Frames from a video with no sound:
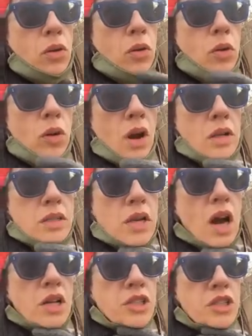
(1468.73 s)
I think,
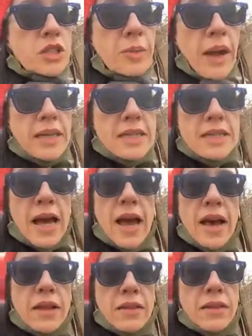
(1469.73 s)
often
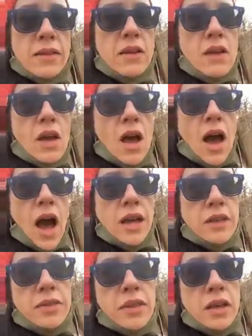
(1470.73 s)
gain a
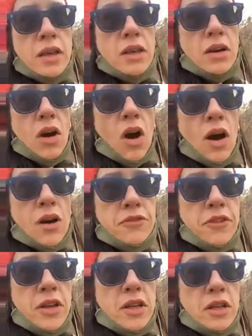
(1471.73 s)
greater
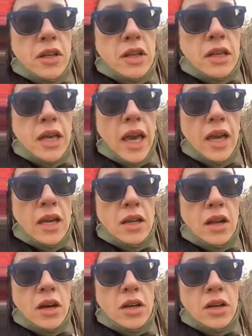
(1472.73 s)
appreciation for
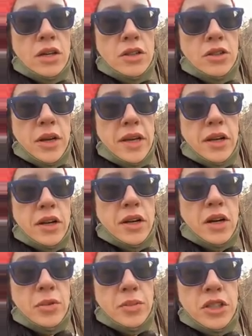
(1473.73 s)
life,
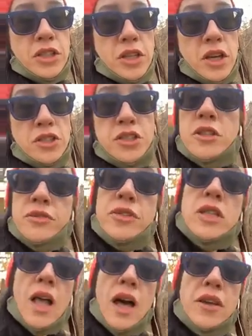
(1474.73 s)
and
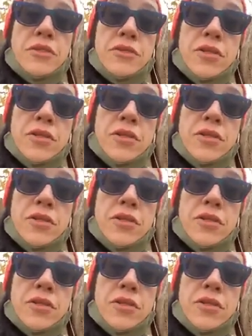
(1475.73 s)
they